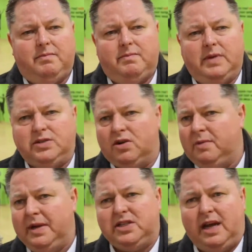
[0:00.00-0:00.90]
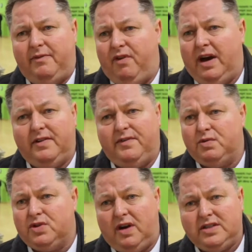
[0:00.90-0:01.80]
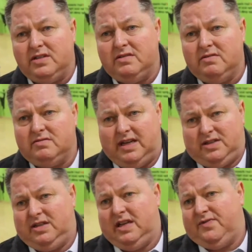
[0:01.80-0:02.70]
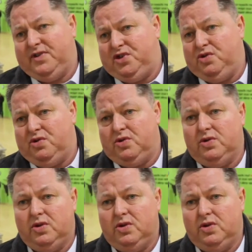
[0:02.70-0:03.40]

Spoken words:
he's not going to be the same fighter that fought Tyson. That's for sure.